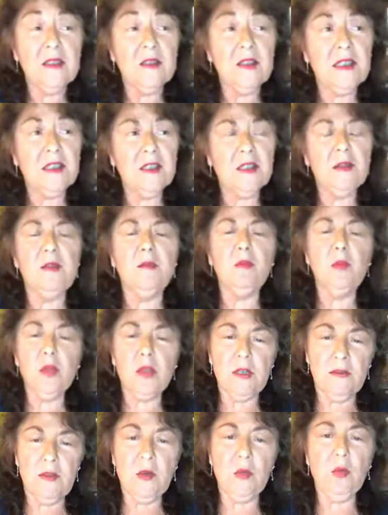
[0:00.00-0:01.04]
there's
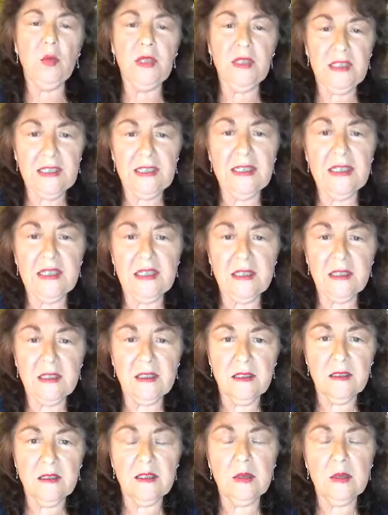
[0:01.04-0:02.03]
more of a willingness